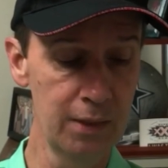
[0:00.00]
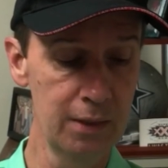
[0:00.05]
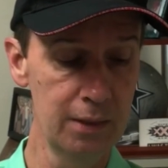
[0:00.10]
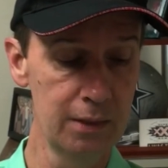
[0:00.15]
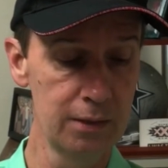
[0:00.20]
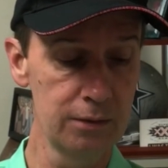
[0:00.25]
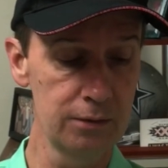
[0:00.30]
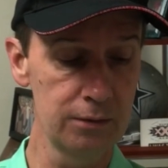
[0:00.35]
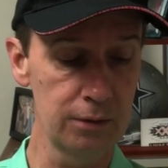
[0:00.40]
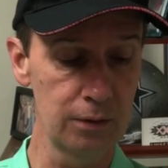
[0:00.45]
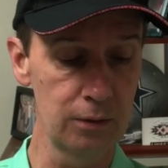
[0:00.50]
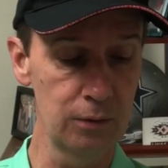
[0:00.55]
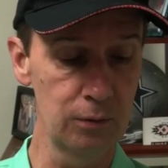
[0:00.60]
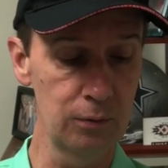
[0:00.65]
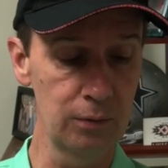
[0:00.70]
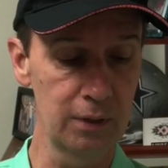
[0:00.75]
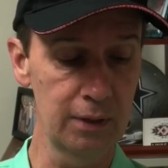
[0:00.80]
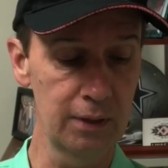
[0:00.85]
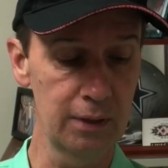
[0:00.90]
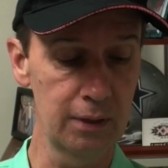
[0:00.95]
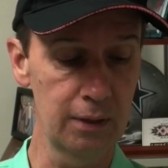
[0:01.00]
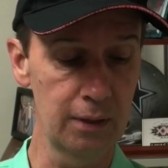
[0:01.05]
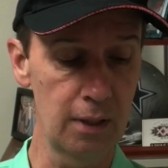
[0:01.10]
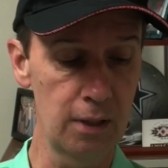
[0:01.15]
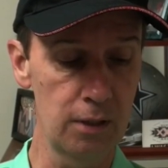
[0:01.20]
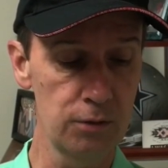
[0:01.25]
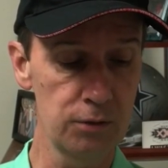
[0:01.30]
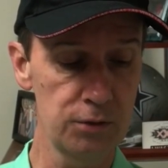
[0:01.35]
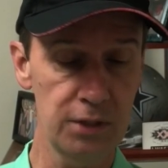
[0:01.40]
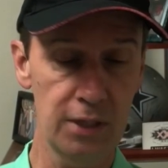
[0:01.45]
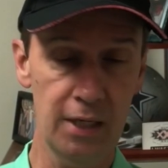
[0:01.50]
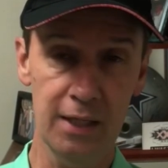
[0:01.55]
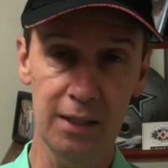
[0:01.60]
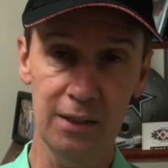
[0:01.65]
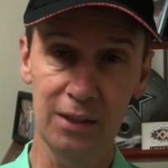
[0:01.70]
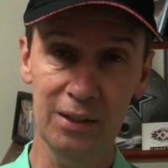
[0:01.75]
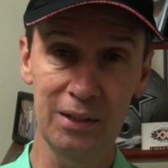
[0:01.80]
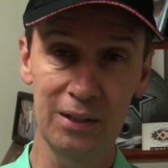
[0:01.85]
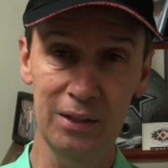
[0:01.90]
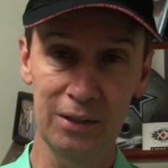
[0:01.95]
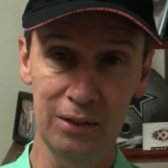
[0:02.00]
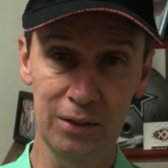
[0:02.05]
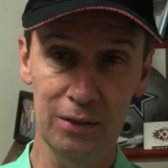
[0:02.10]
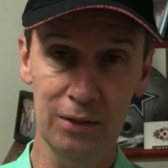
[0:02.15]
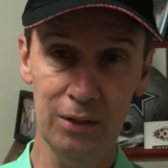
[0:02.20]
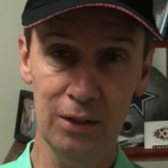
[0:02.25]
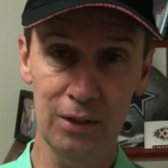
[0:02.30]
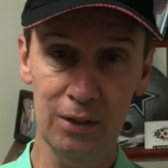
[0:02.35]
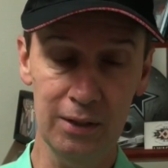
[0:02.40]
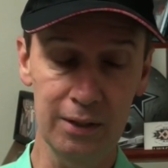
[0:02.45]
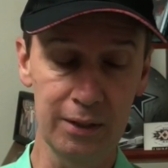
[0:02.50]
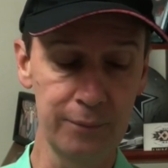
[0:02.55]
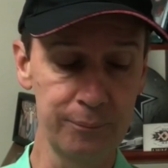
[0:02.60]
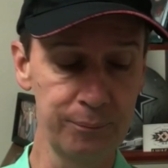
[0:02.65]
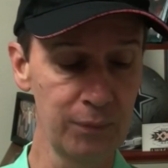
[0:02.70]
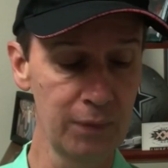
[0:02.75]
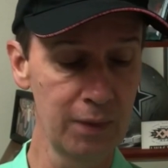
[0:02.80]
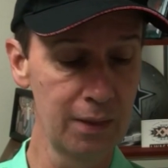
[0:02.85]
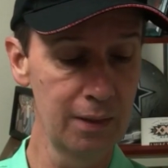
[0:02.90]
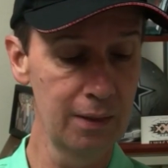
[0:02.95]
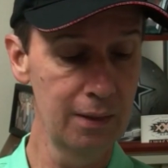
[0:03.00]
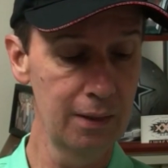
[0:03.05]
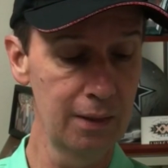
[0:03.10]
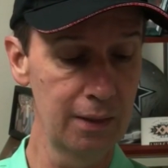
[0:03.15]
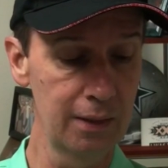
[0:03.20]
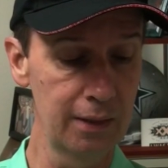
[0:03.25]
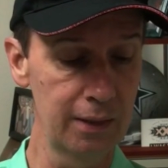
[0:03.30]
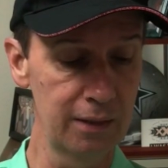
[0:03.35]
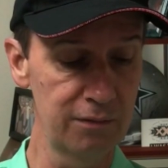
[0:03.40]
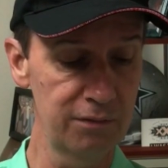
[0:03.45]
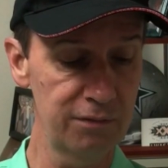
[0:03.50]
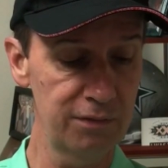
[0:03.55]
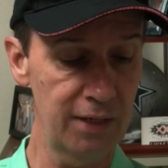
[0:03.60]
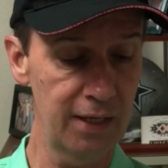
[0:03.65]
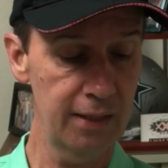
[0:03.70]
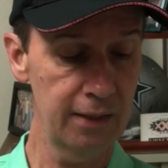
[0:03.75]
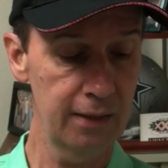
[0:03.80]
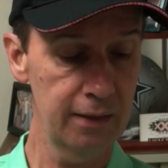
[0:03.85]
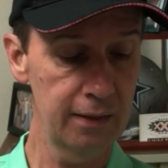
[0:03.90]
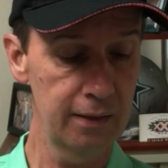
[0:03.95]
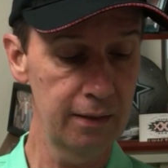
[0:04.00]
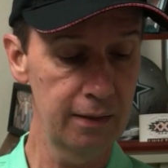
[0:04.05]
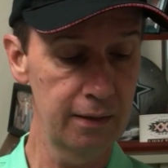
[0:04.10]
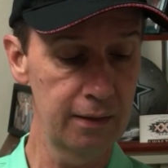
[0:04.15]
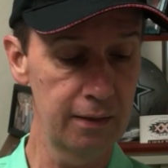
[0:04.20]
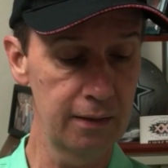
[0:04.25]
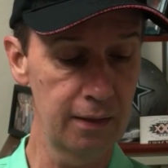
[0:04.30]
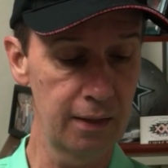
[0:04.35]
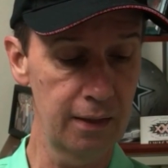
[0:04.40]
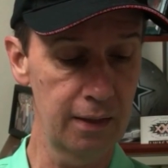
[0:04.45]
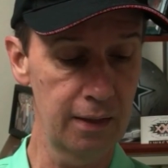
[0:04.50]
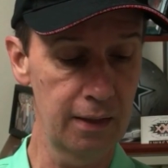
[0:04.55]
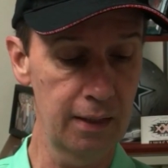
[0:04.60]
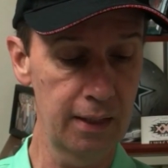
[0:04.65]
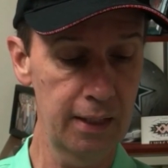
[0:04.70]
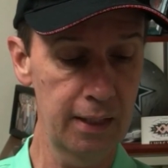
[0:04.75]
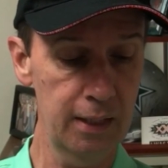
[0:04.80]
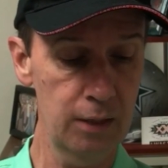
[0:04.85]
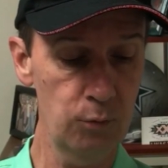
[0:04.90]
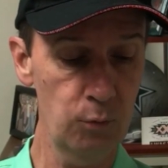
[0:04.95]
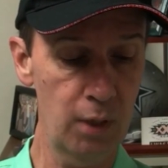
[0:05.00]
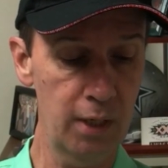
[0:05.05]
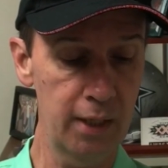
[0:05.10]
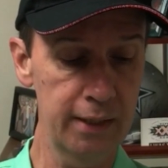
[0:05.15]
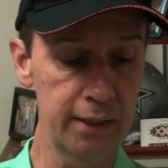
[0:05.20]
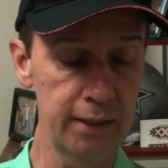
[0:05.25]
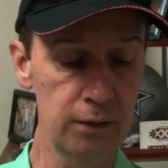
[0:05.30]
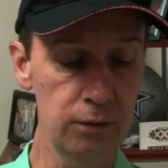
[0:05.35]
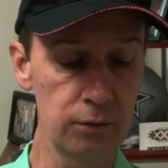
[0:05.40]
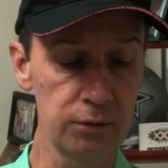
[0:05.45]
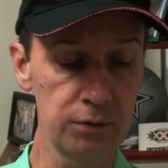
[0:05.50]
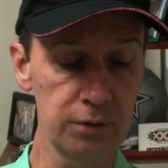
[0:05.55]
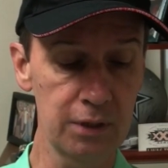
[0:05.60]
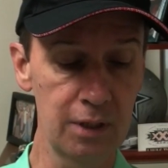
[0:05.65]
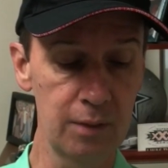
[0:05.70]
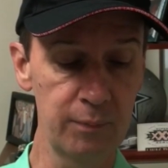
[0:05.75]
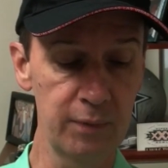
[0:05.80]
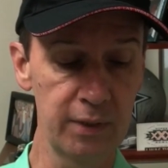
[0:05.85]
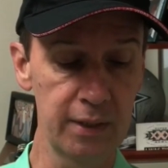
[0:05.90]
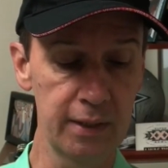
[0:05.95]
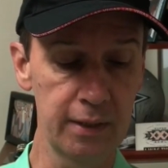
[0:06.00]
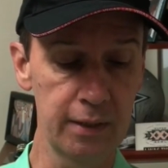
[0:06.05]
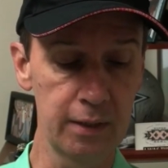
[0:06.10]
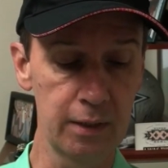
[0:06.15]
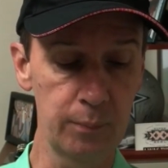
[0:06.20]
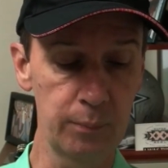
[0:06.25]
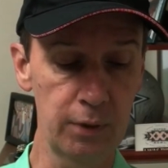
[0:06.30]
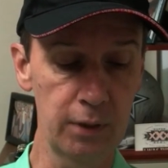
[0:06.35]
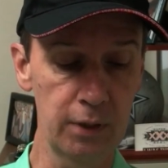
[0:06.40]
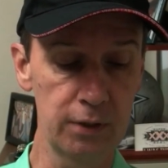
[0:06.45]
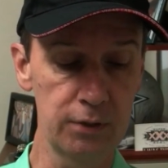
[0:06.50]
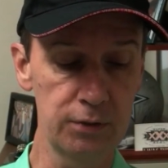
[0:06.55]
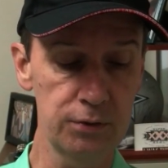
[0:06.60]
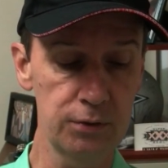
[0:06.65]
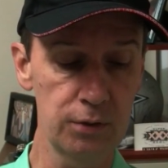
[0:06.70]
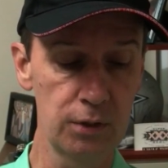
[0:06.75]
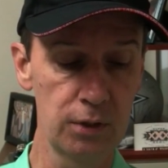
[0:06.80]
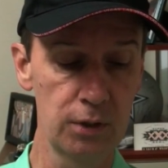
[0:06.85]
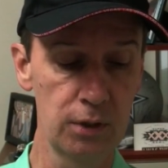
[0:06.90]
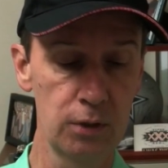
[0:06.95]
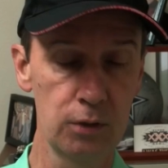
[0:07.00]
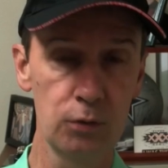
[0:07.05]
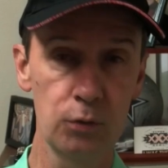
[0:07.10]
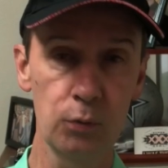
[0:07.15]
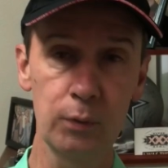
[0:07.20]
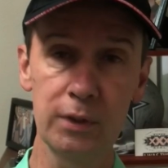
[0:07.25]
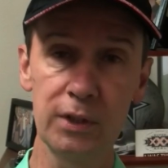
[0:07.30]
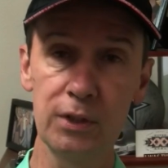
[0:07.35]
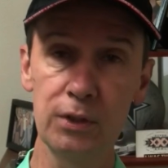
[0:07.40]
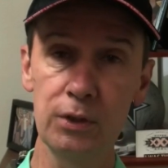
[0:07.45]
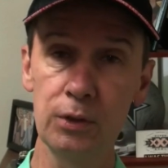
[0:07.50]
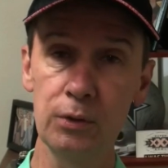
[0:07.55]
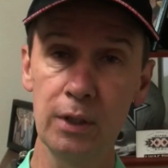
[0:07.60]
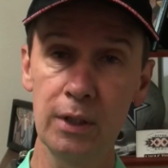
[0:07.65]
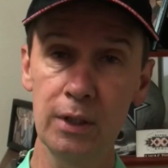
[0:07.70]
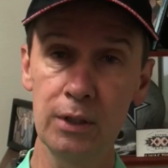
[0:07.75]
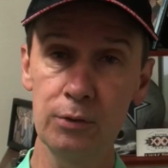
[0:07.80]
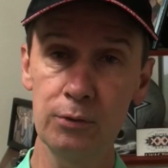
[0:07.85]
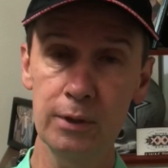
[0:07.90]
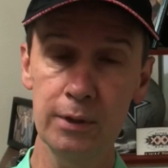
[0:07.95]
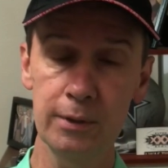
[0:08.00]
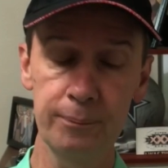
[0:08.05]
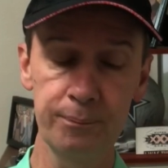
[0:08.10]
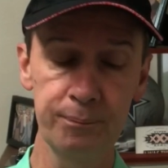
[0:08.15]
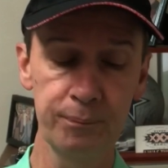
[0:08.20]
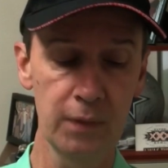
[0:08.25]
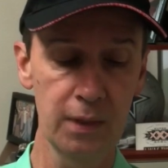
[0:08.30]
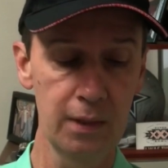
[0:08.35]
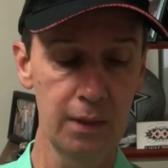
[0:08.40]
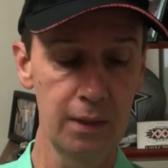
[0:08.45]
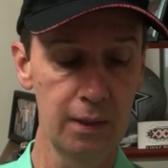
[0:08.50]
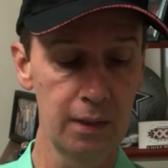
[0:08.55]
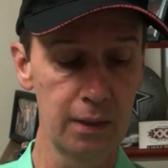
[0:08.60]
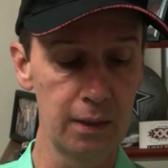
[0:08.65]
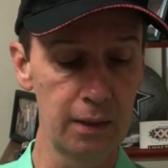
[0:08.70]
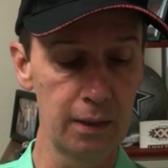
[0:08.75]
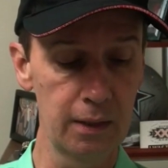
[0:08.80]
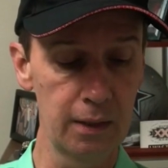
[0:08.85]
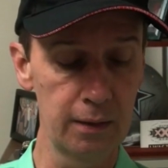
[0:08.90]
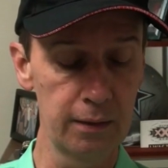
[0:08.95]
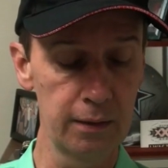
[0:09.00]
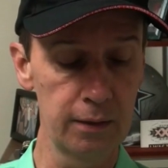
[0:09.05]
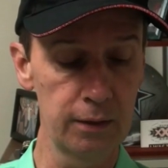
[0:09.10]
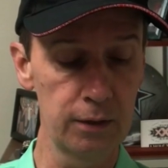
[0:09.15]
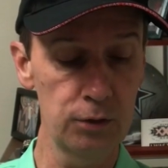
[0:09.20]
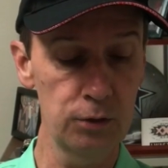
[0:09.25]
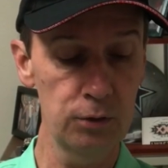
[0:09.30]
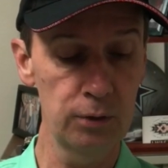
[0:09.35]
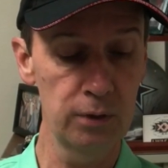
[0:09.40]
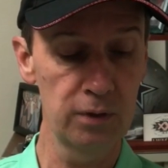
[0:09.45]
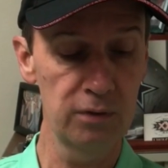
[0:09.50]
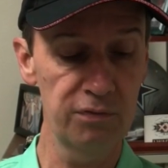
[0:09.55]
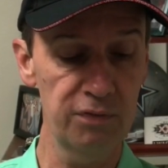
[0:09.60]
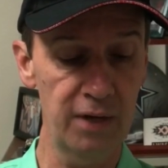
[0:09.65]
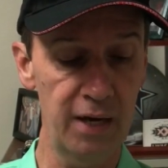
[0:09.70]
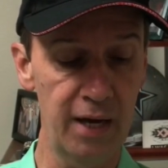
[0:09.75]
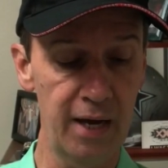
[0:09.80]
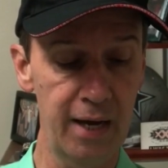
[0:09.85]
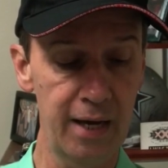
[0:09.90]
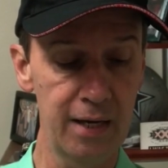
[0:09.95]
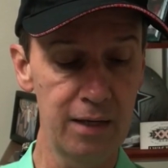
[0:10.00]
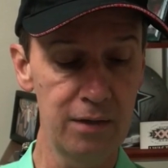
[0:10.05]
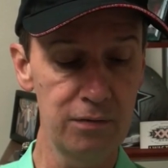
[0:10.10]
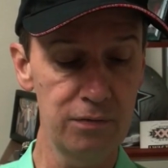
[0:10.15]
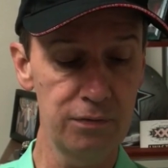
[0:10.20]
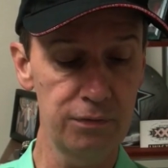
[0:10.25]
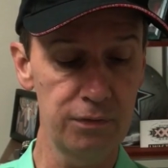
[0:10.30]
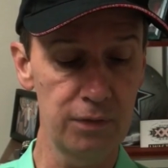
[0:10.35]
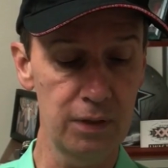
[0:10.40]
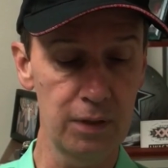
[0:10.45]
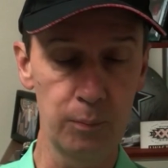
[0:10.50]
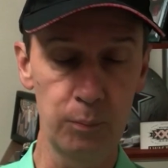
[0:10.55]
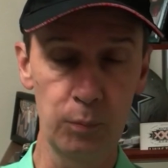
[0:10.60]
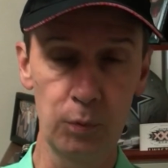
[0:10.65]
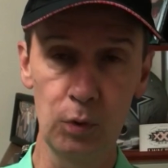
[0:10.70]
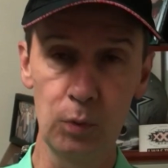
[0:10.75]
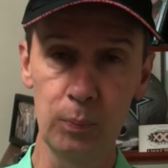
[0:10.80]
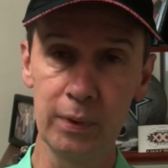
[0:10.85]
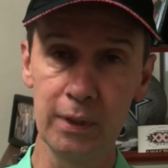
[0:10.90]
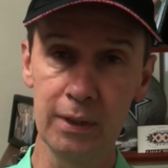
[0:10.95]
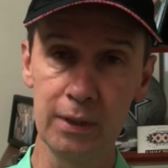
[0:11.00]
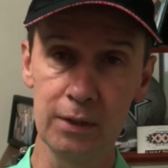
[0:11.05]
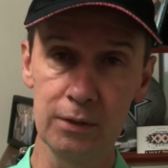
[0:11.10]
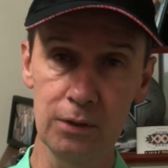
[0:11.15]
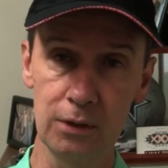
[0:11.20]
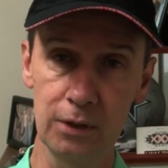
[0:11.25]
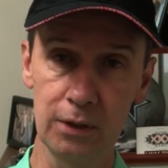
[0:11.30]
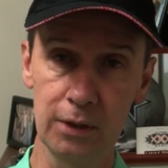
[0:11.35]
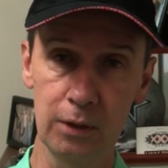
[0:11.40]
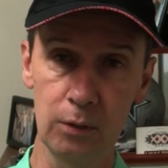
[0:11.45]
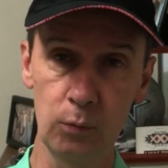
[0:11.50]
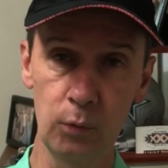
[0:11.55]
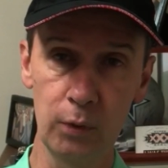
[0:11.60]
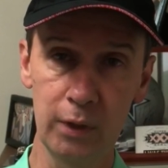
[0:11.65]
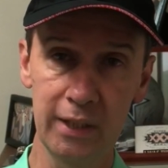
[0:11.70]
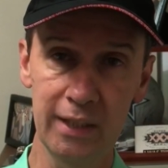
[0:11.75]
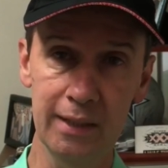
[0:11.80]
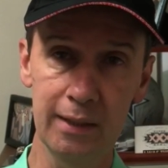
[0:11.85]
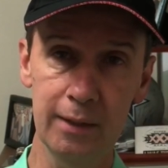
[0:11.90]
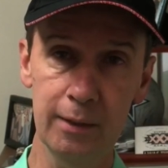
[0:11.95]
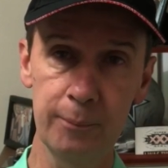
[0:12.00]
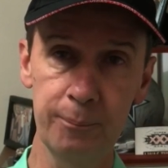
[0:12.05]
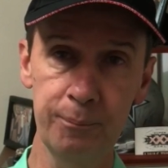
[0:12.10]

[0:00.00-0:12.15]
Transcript: So long shot looking good early. And finally, the Hanwha Eagles come in at a plus 2,200. They're at 2-5. Bullpen is looking weak.